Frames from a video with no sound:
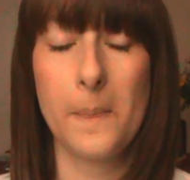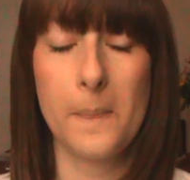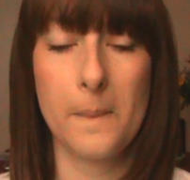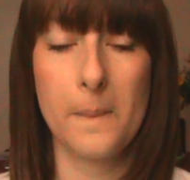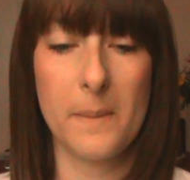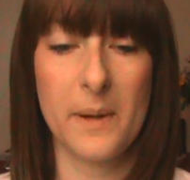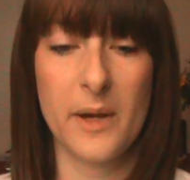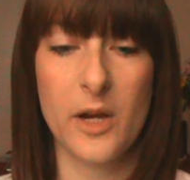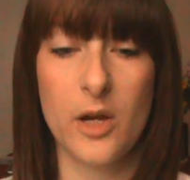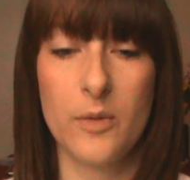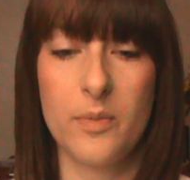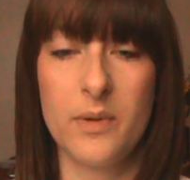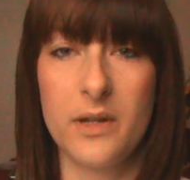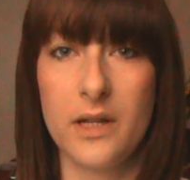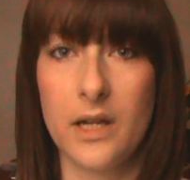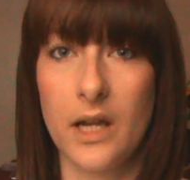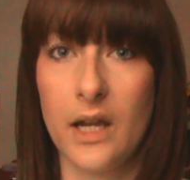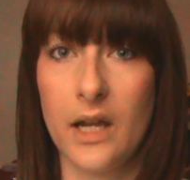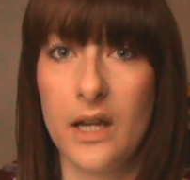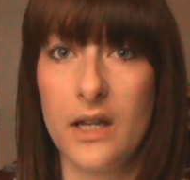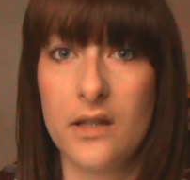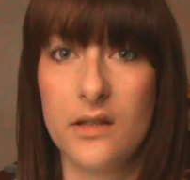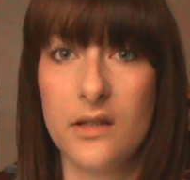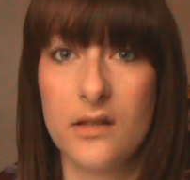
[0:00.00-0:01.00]
My
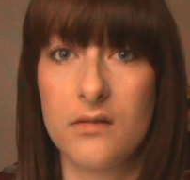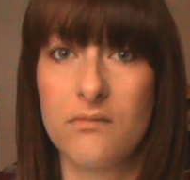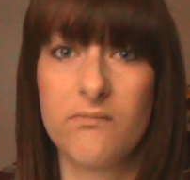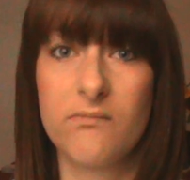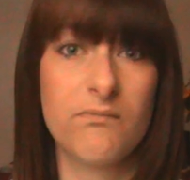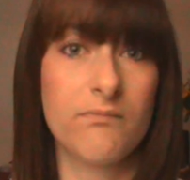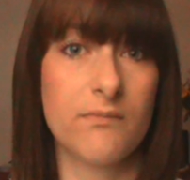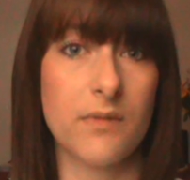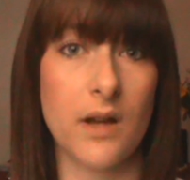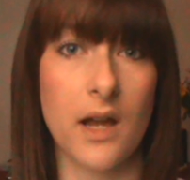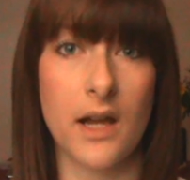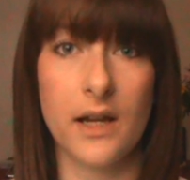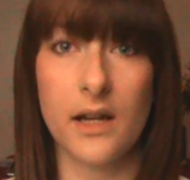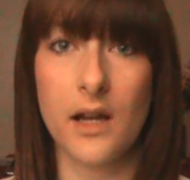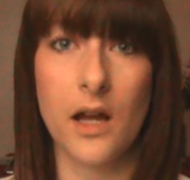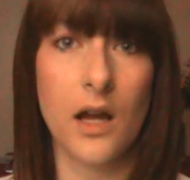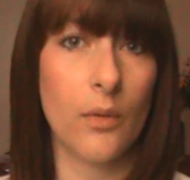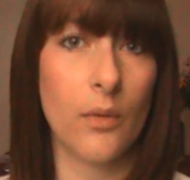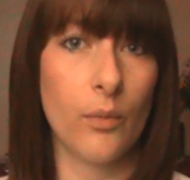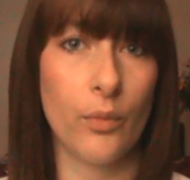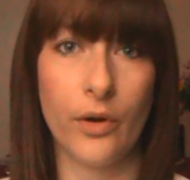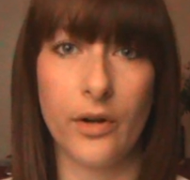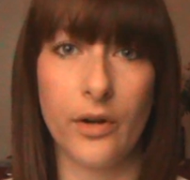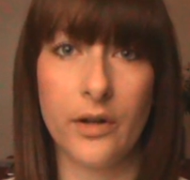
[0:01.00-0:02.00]
OPKs, I
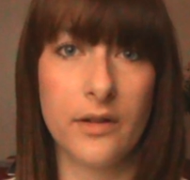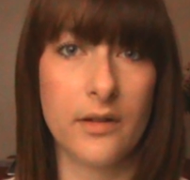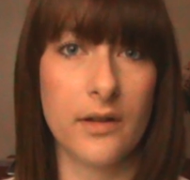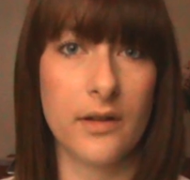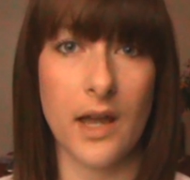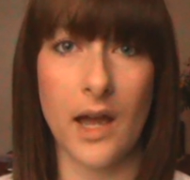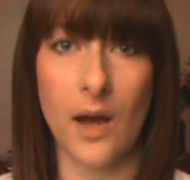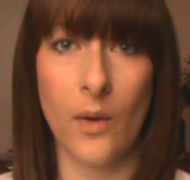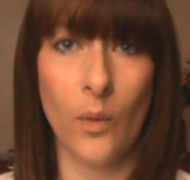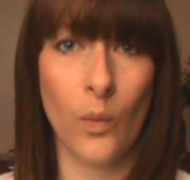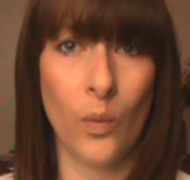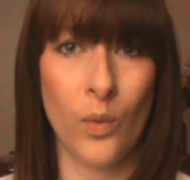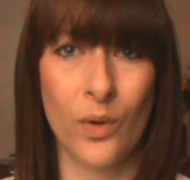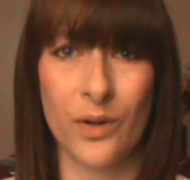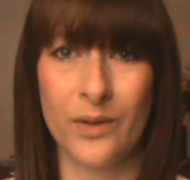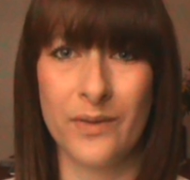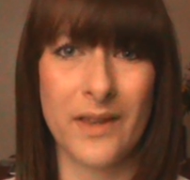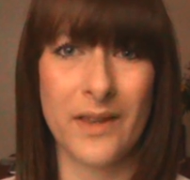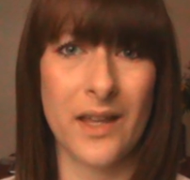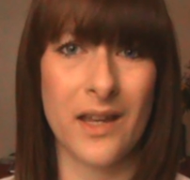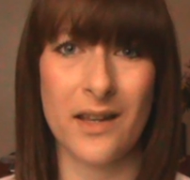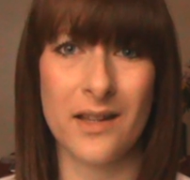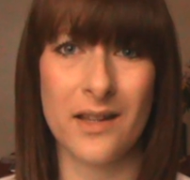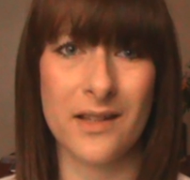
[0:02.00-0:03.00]
can't work out what
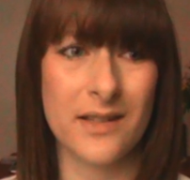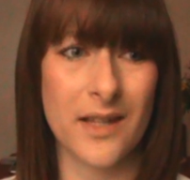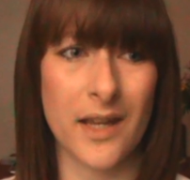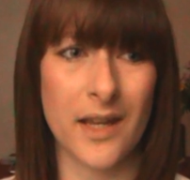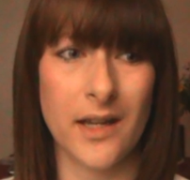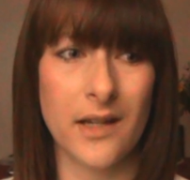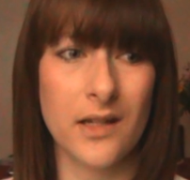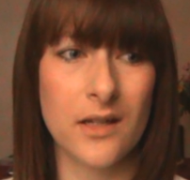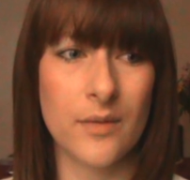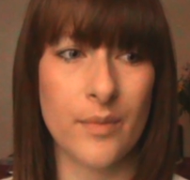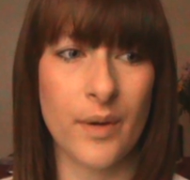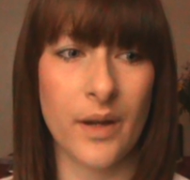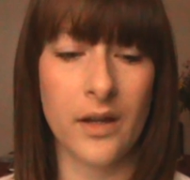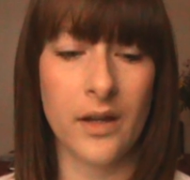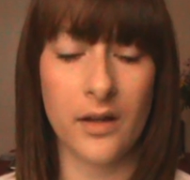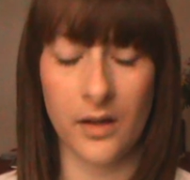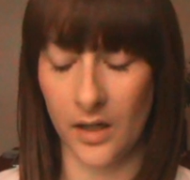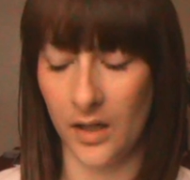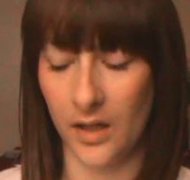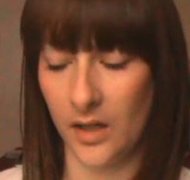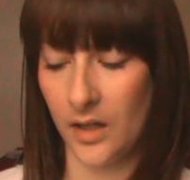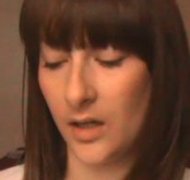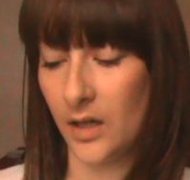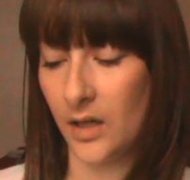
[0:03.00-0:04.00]
they are saying to me,
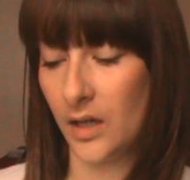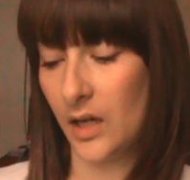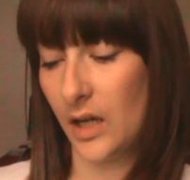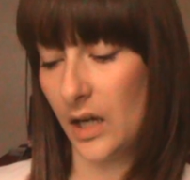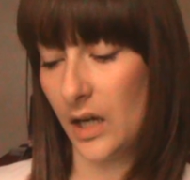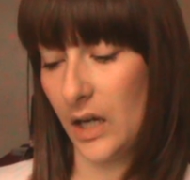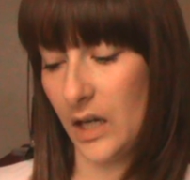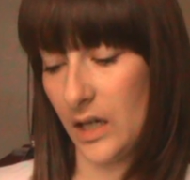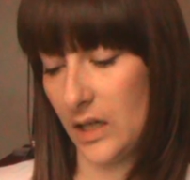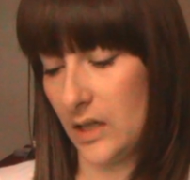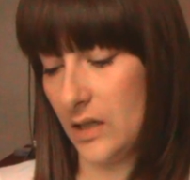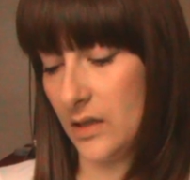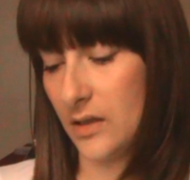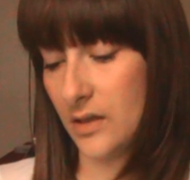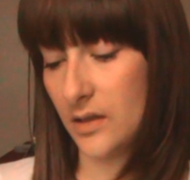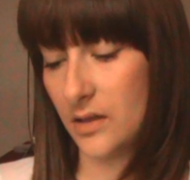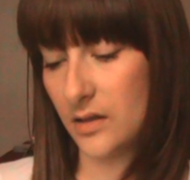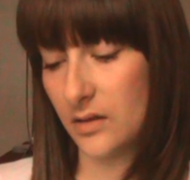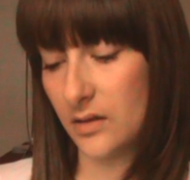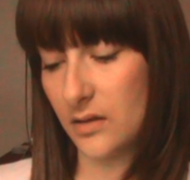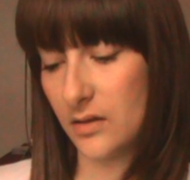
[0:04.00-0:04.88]
and